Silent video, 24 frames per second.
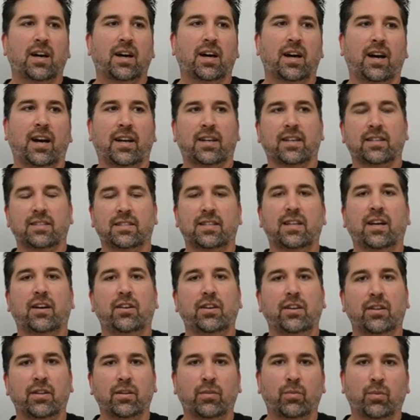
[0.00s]
I can tell
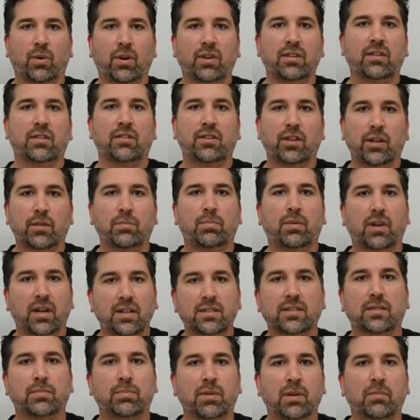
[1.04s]
you that one good
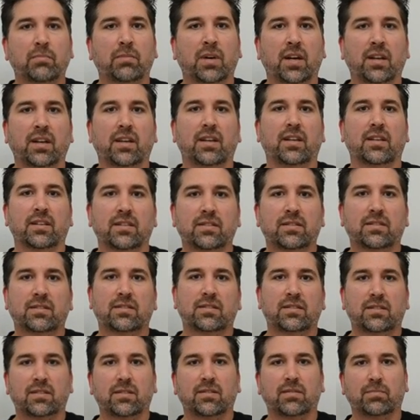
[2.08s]
place to put money
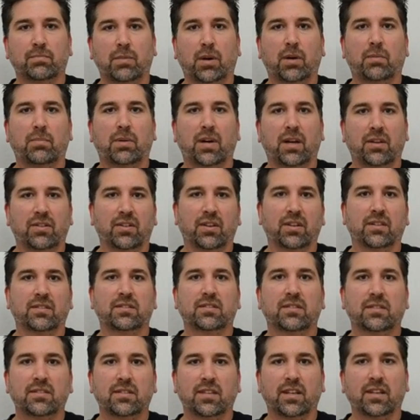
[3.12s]
is ball
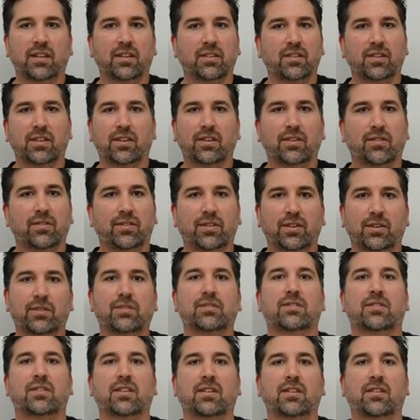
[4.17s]
pythons. They're
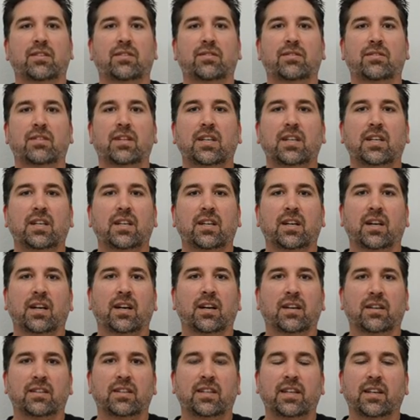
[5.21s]
still
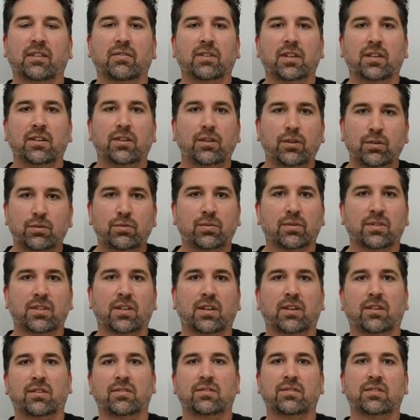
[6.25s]
giving huge
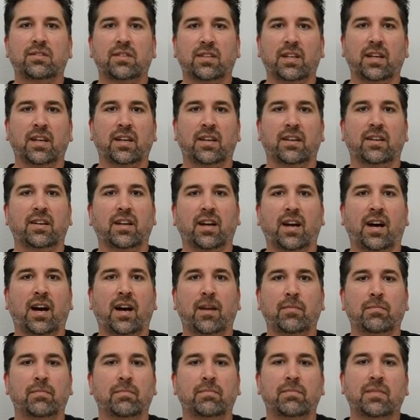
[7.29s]
returns, and
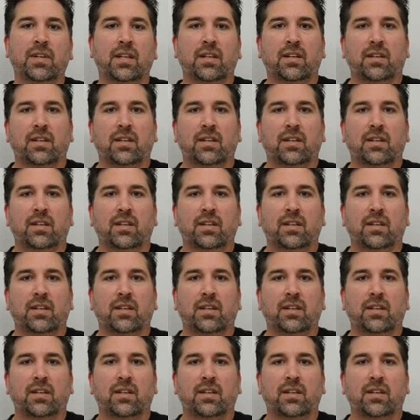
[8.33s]
I'm